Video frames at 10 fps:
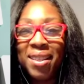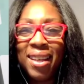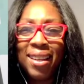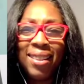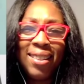
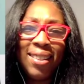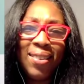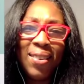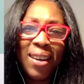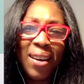the
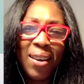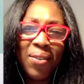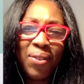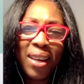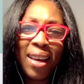Two
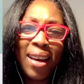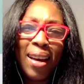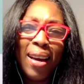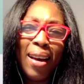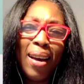of
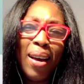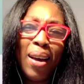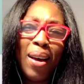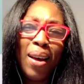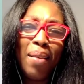
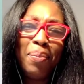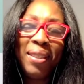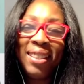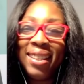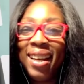
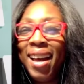Cups.